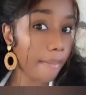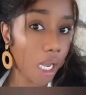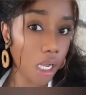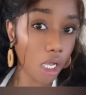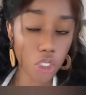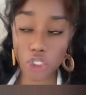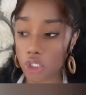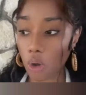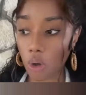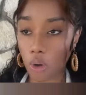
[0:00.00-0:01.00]
back
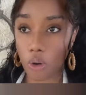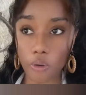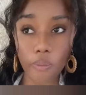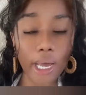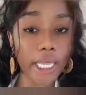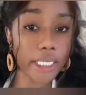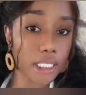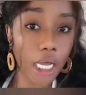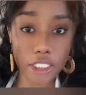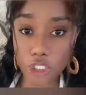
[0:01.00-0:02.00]
so one next
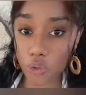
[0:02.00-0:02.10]
artist